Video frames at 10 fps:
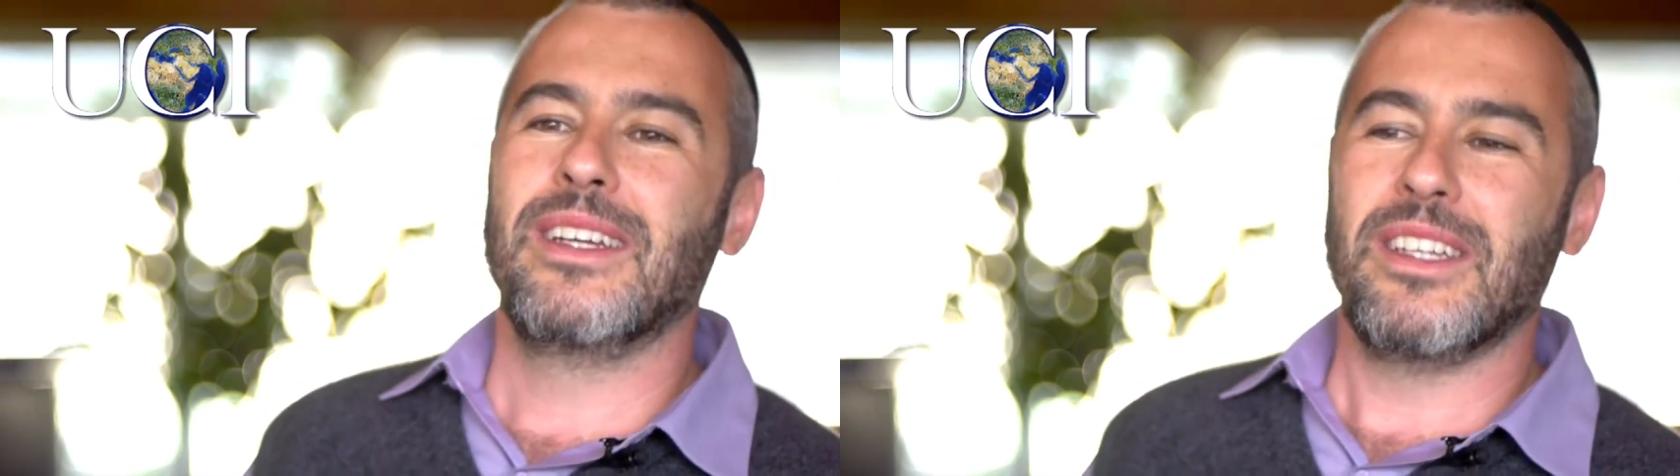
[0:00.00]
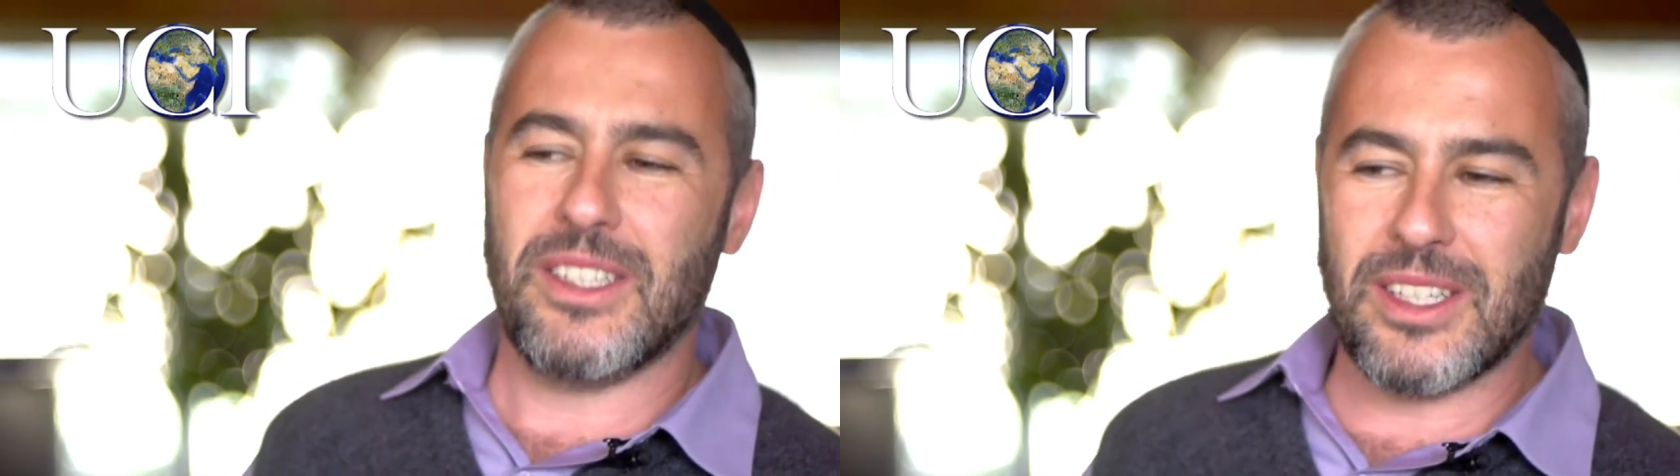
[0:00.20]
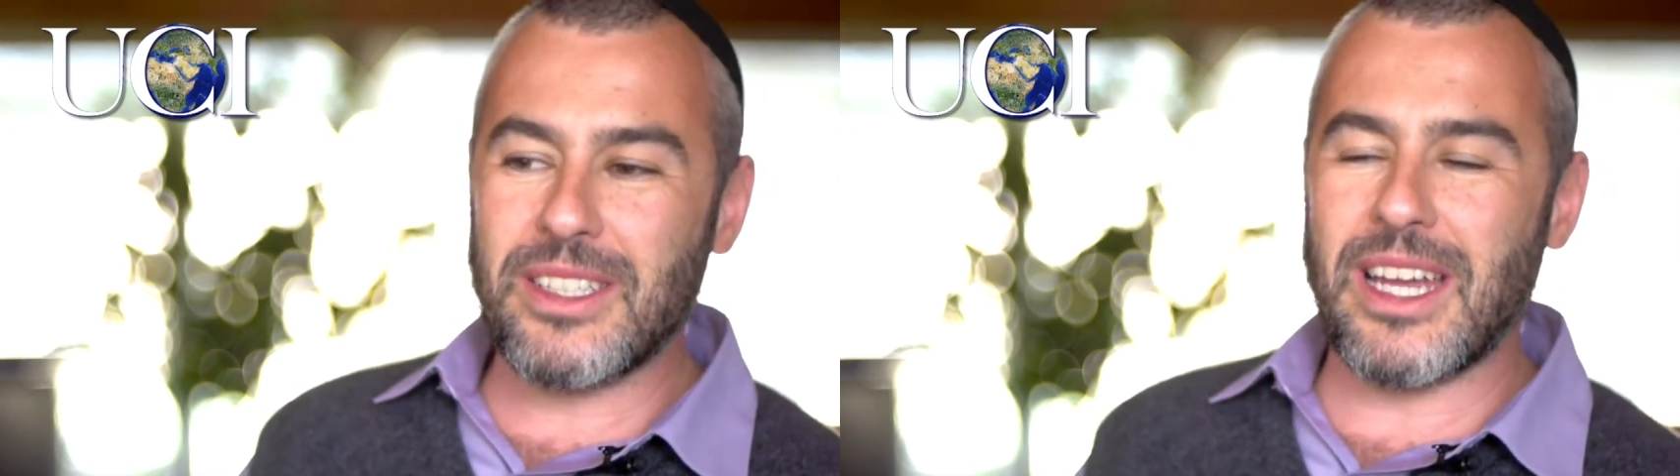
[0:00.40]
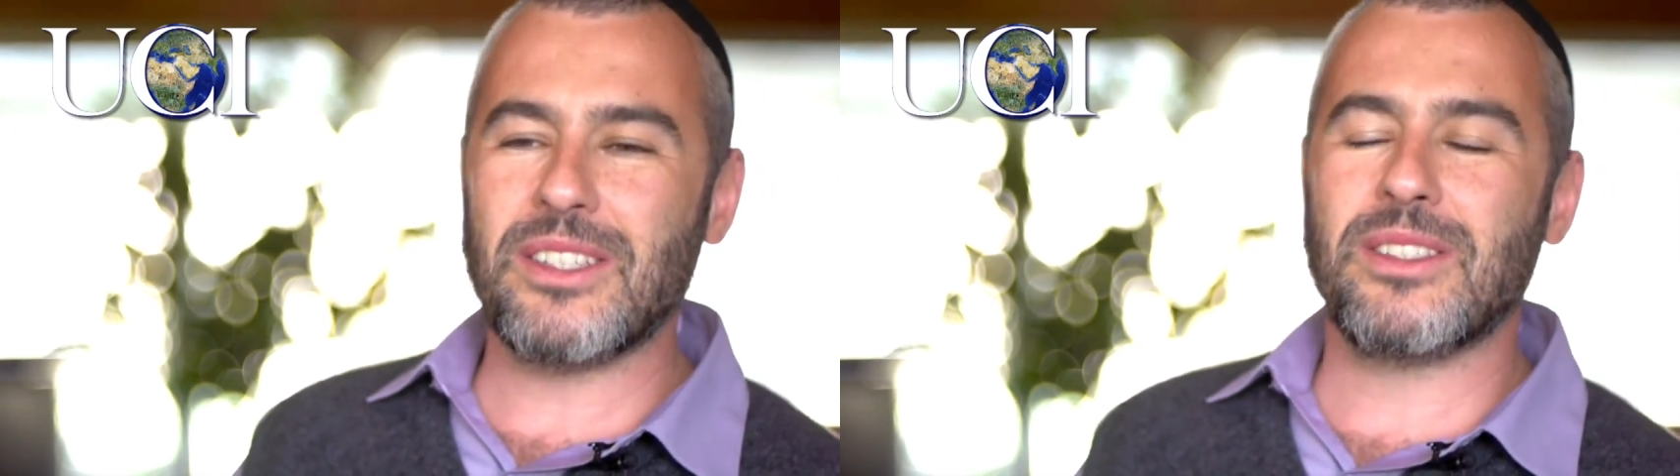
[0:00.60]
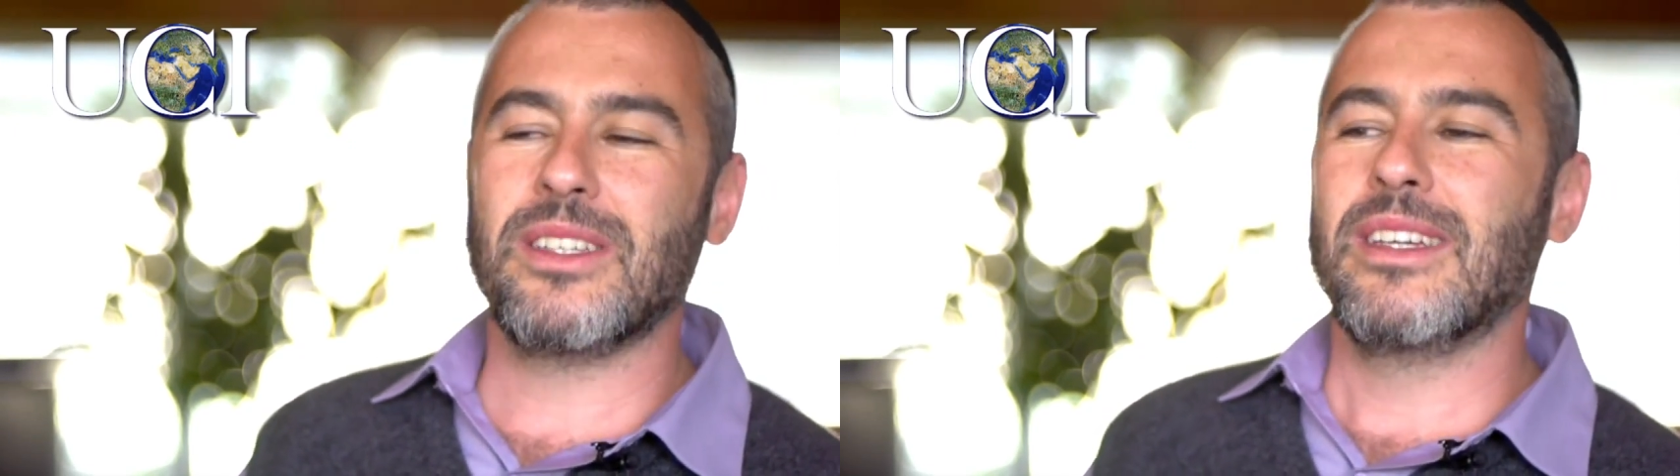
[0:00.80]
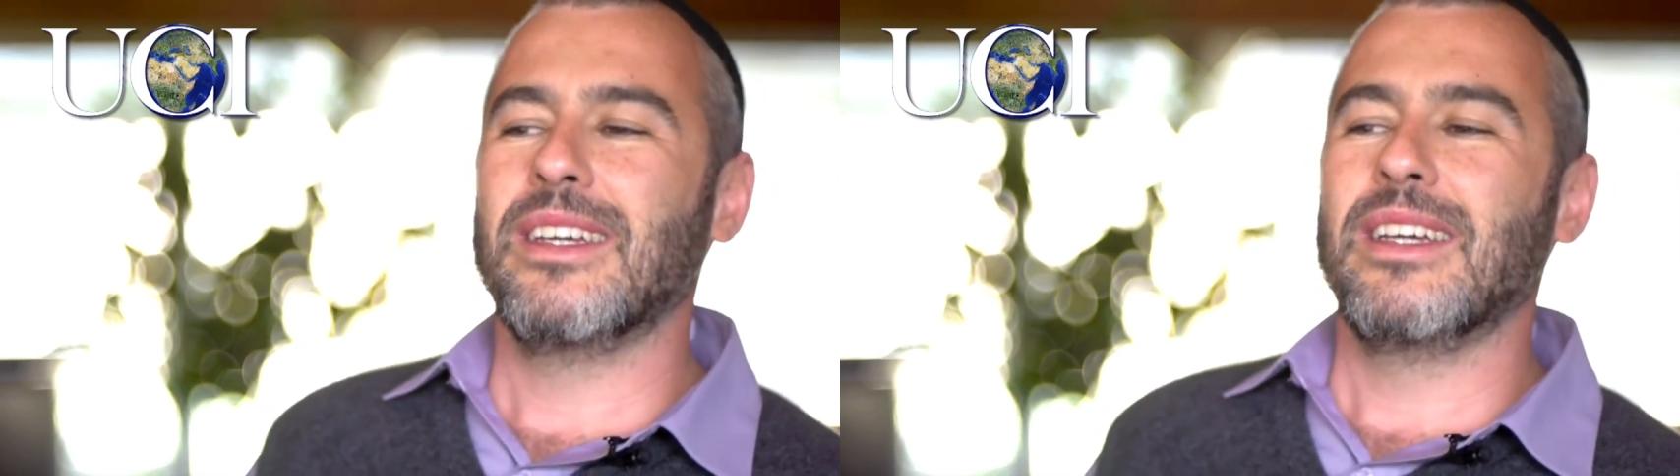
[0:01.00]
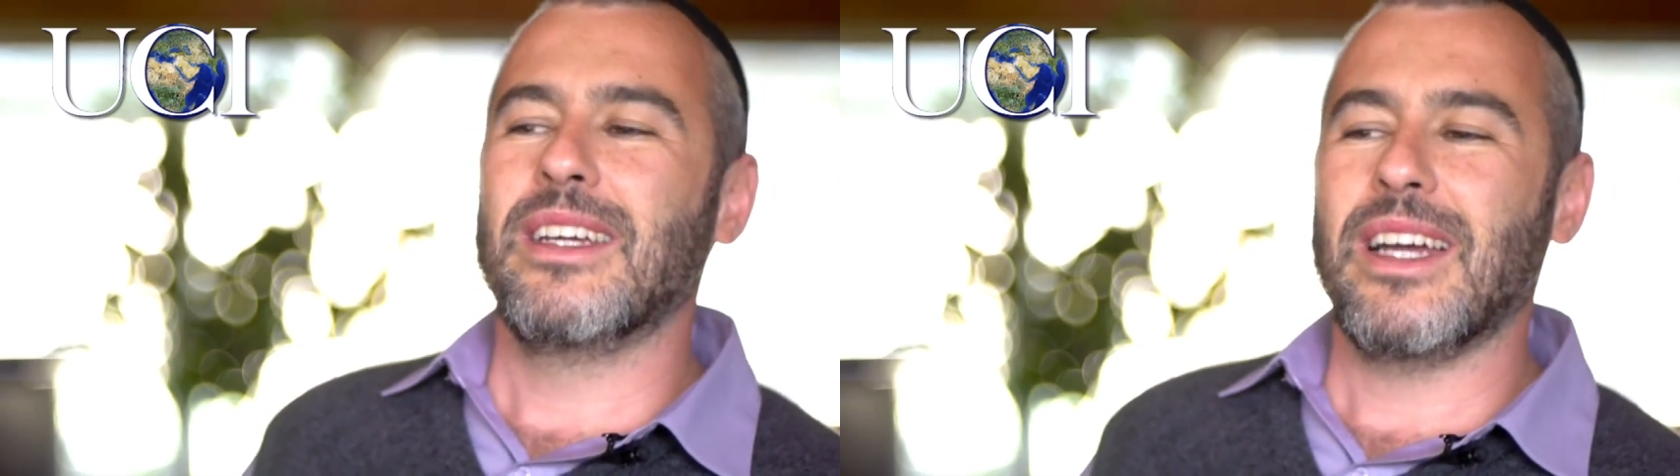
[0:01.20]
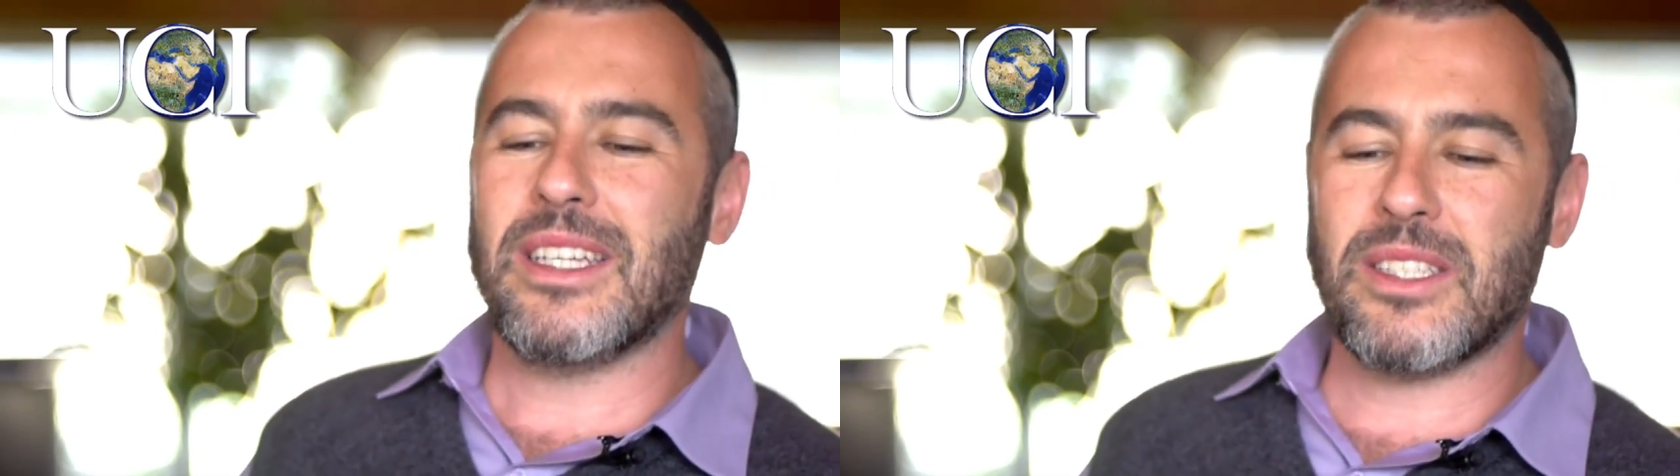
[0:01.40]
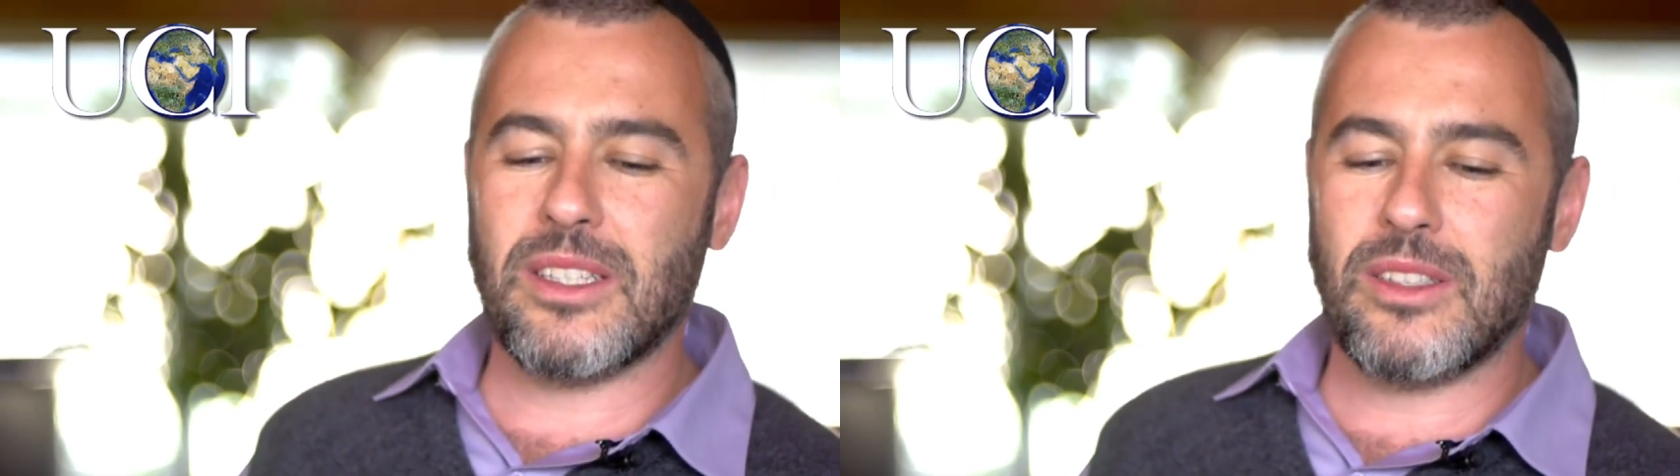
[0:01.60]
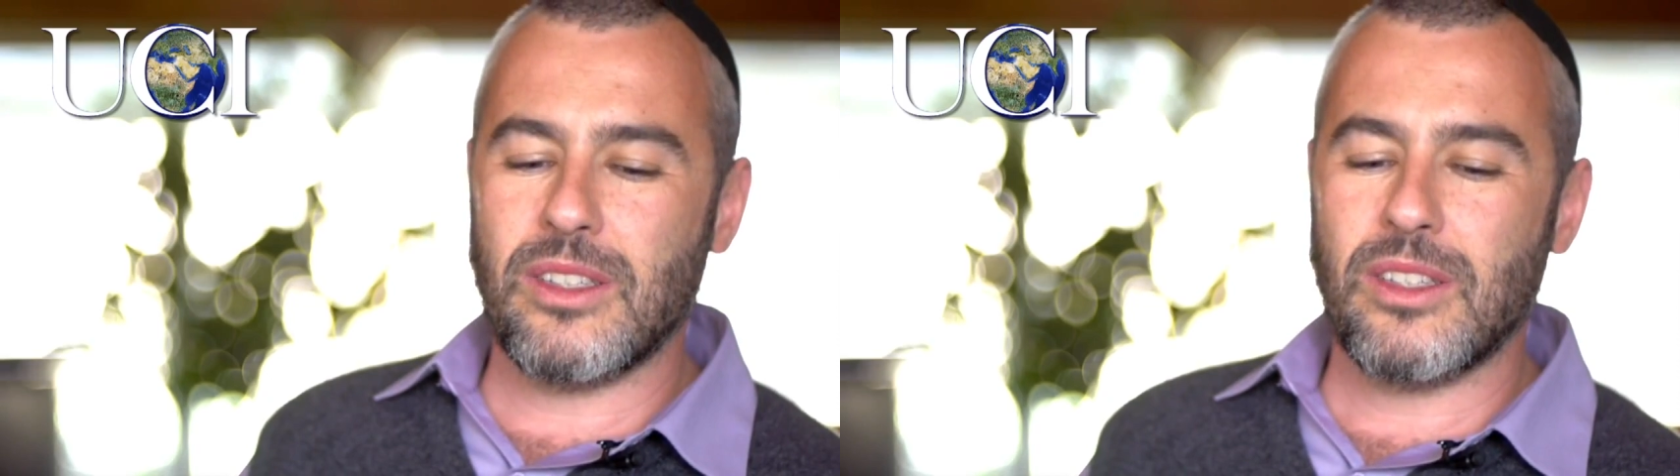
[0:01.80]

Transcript: He said, "Yes." I said,